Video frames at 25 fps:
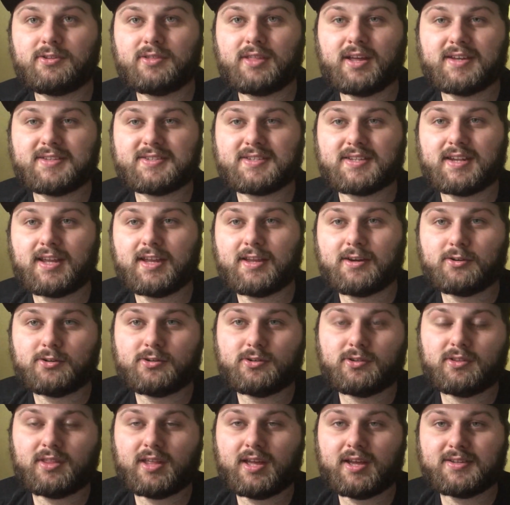2008 or
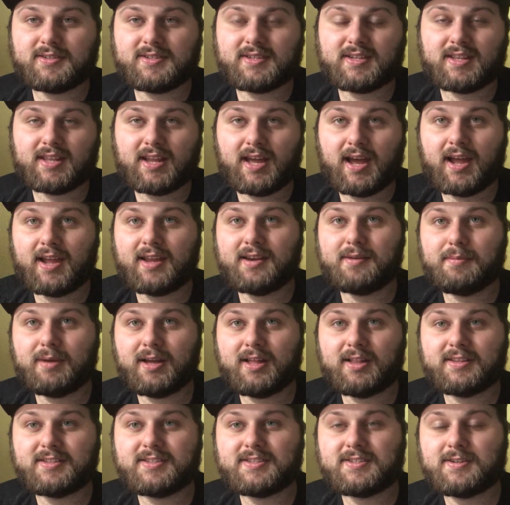2009
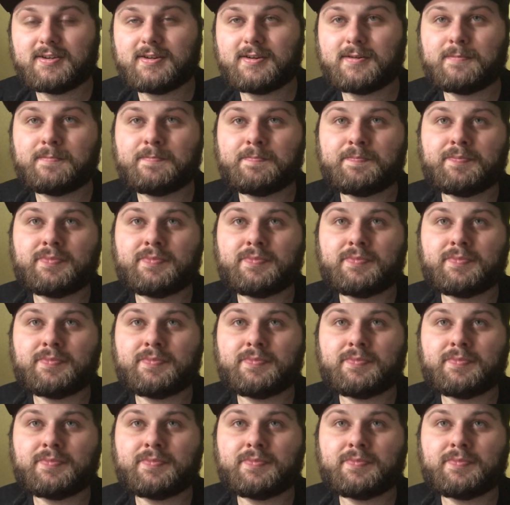balancer,